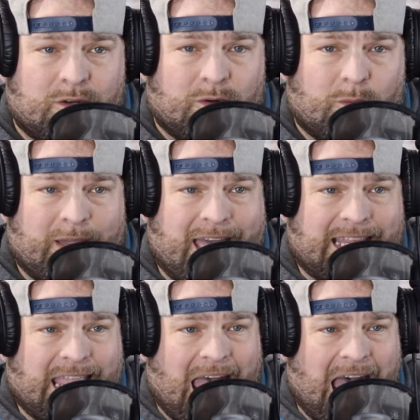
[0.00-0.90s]
We got
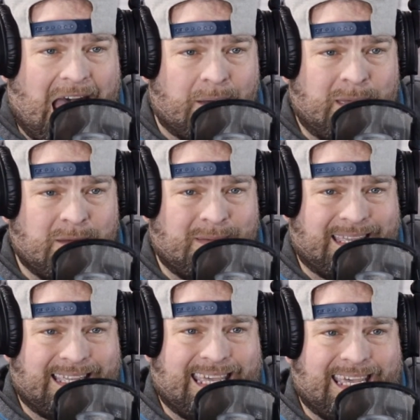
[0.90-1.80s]
the Jaime
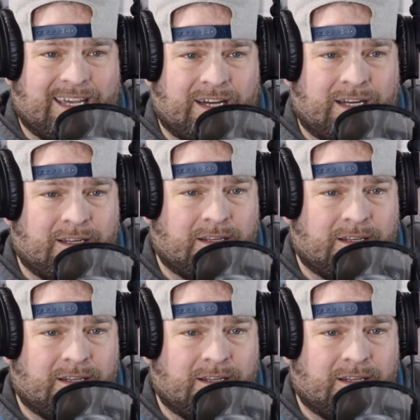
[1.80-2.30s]
Mungia